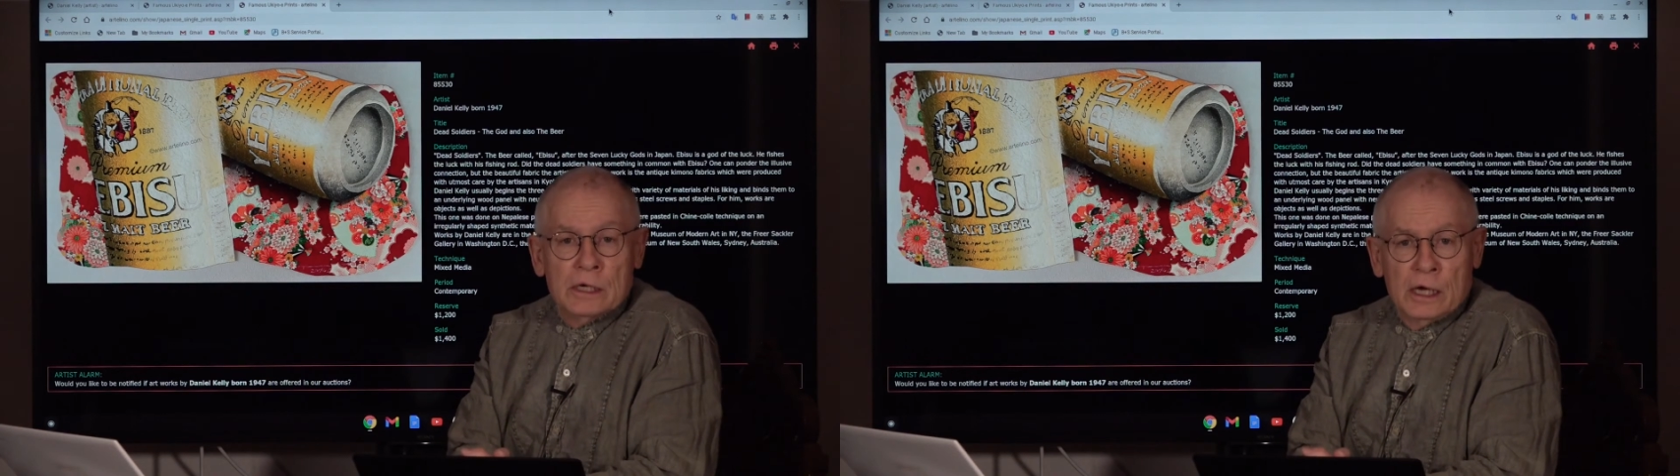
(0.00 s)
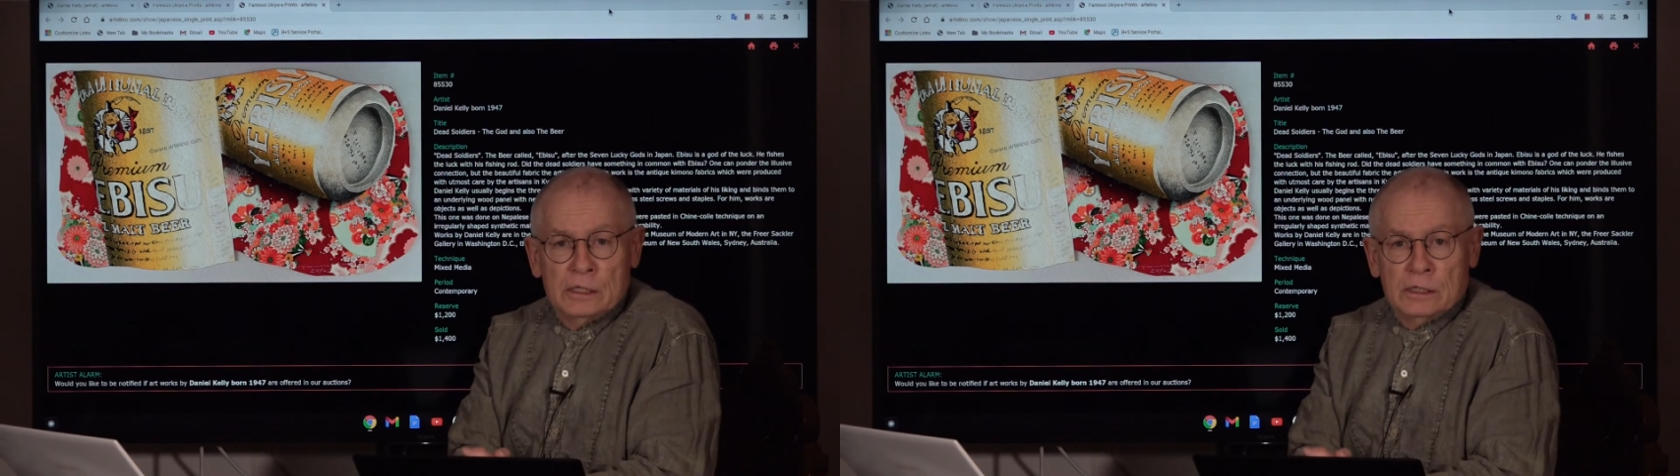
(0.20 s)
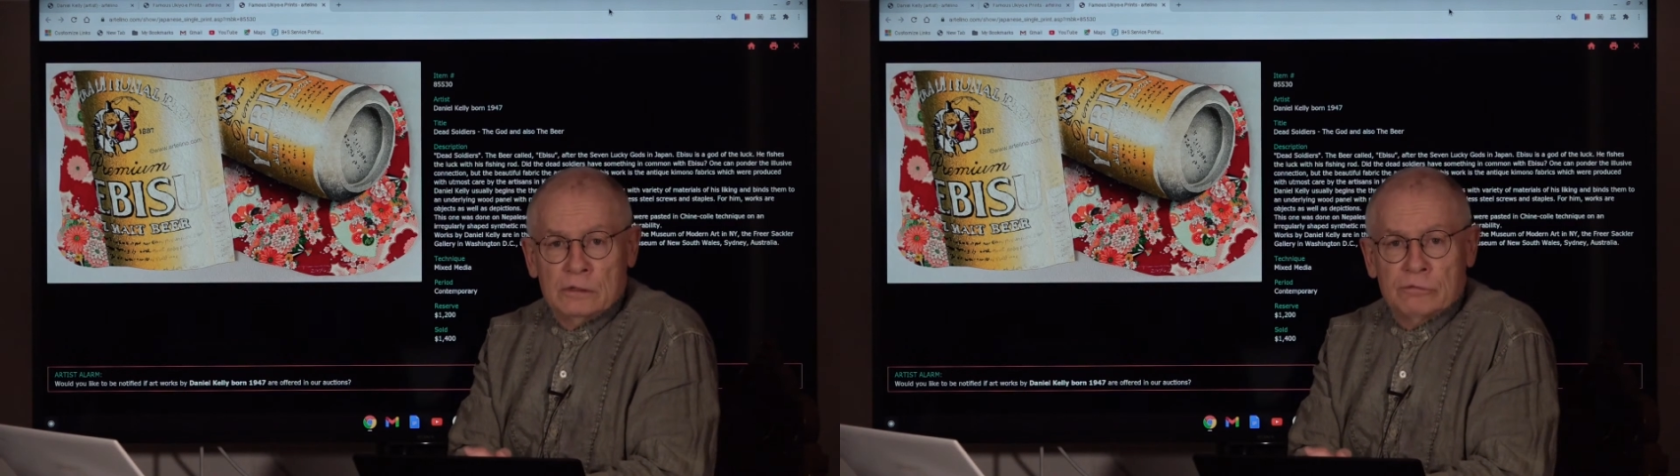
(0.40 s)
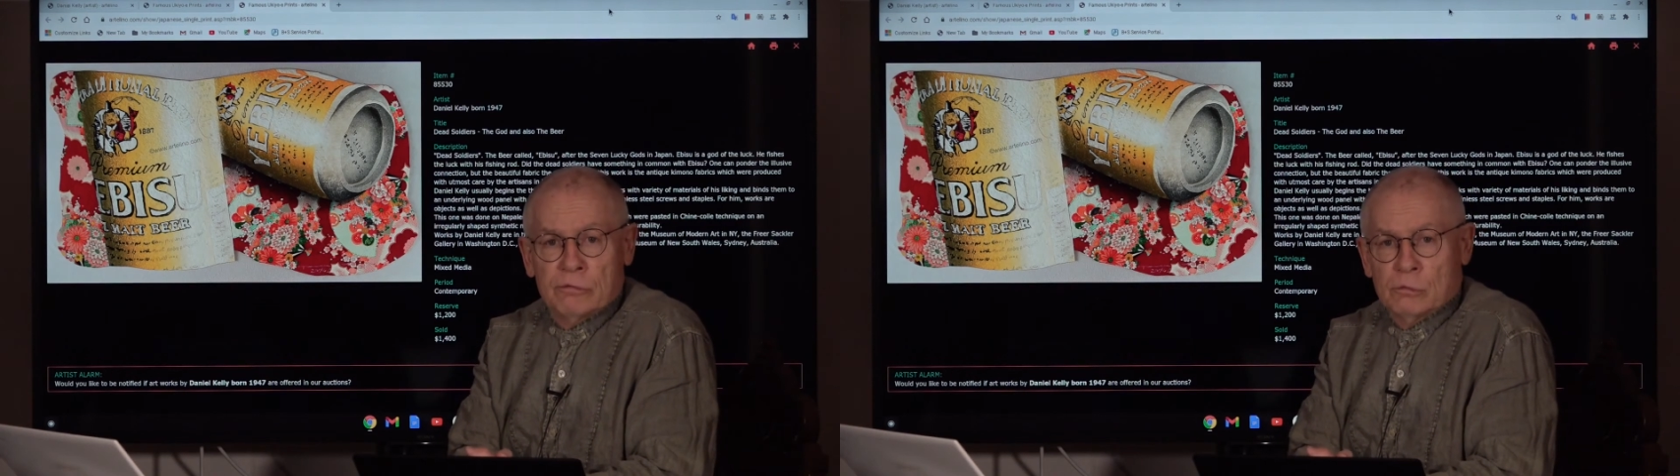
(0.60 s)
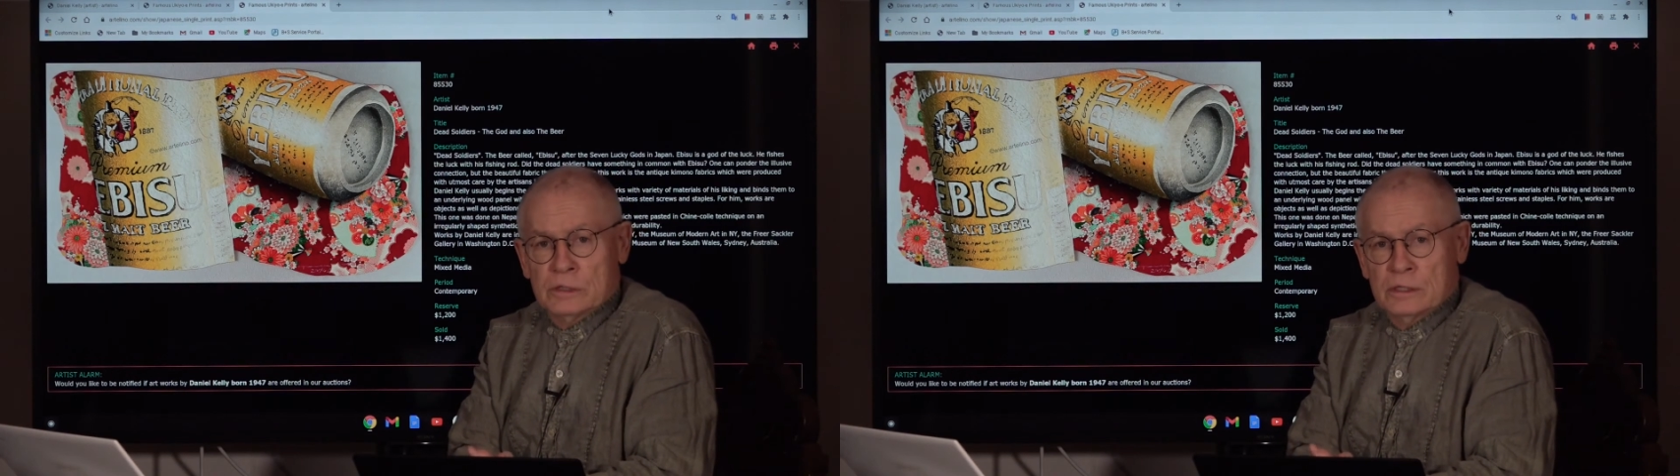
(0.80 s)

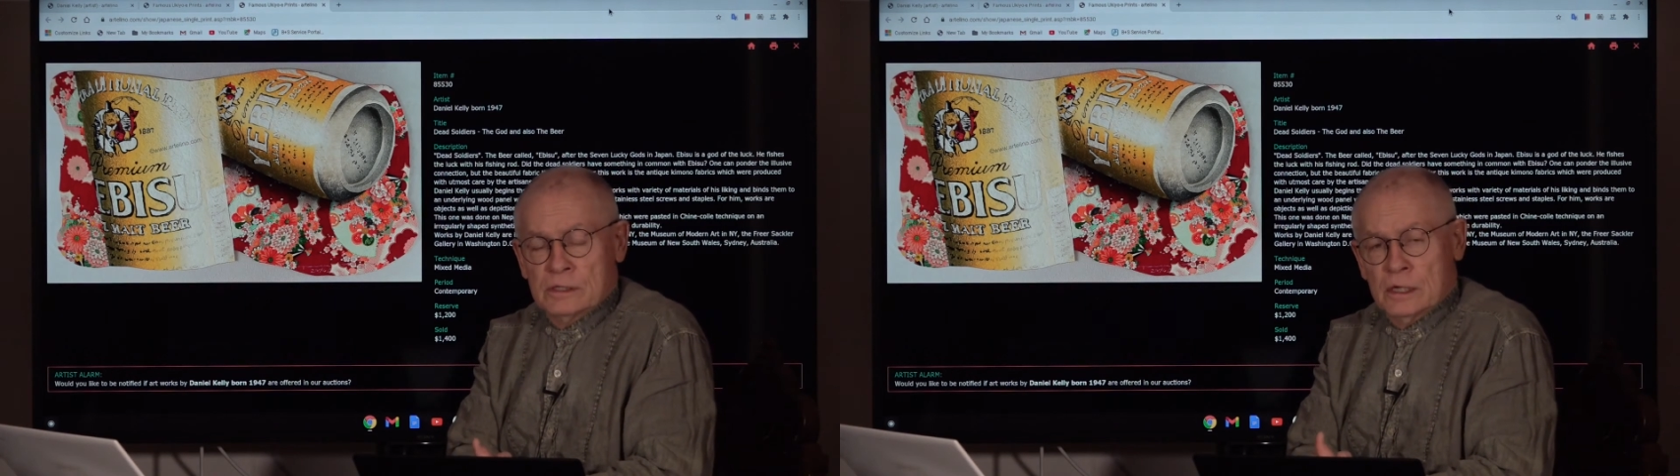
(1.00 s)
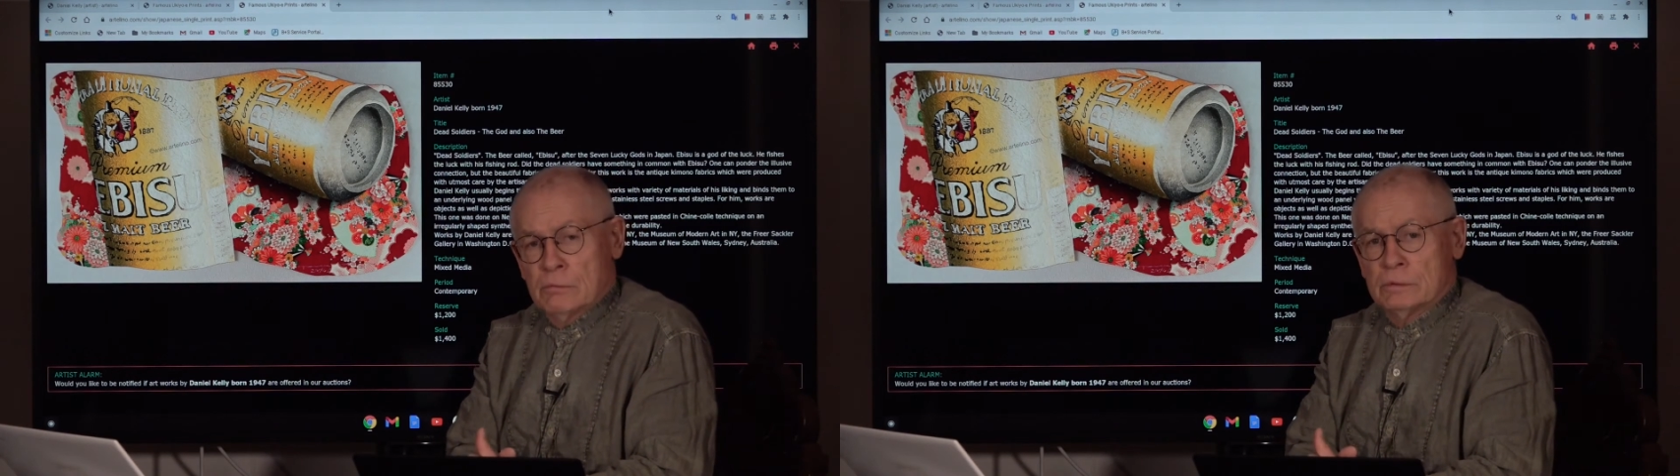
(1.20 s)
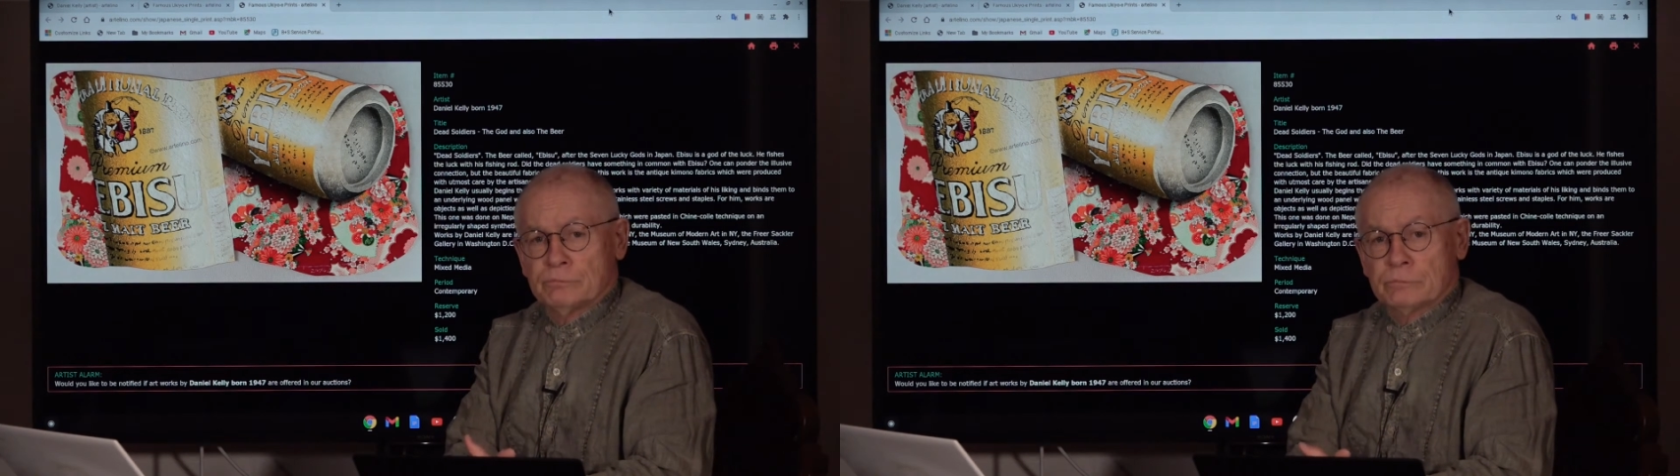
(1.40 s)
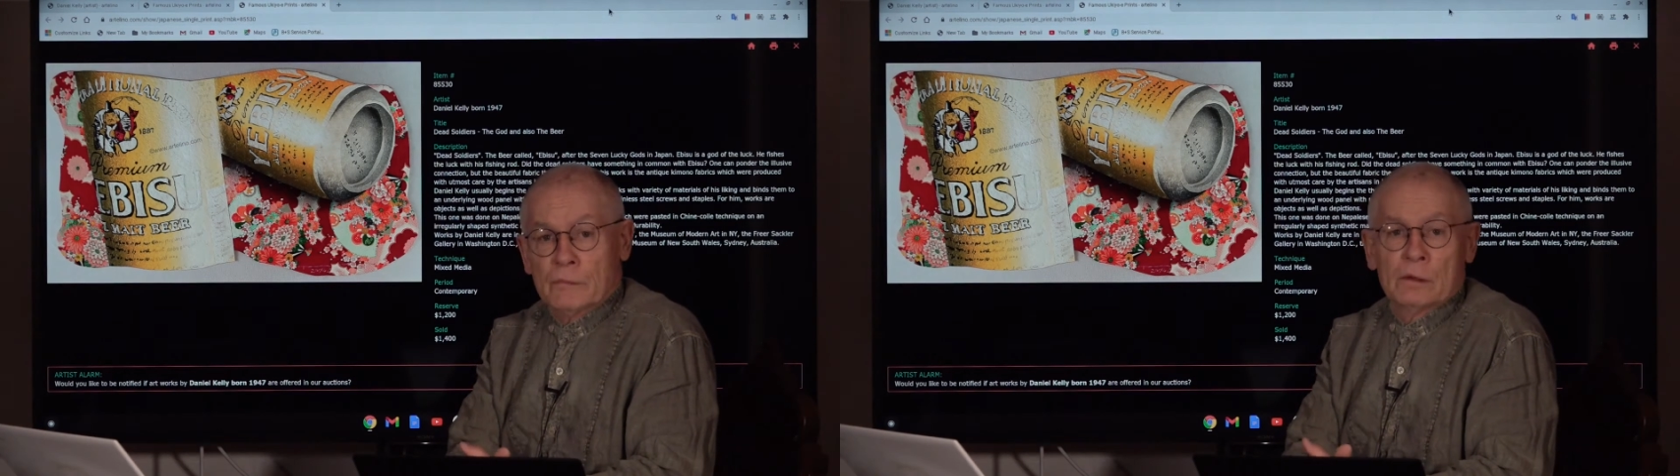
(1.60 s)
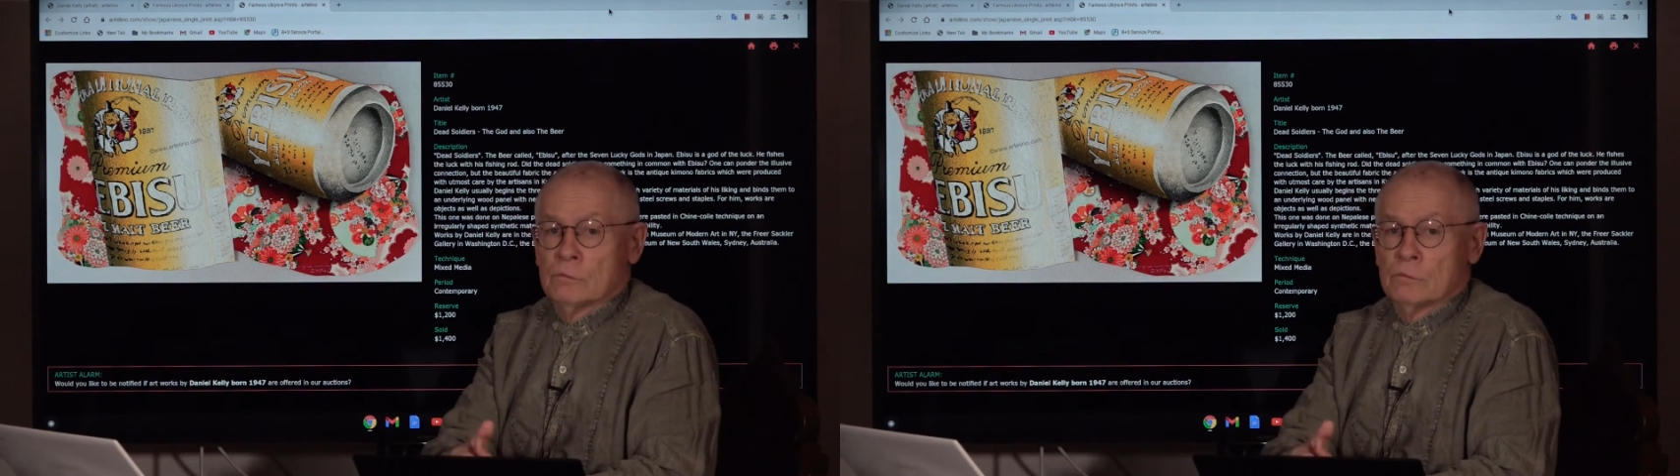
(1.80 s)
1947,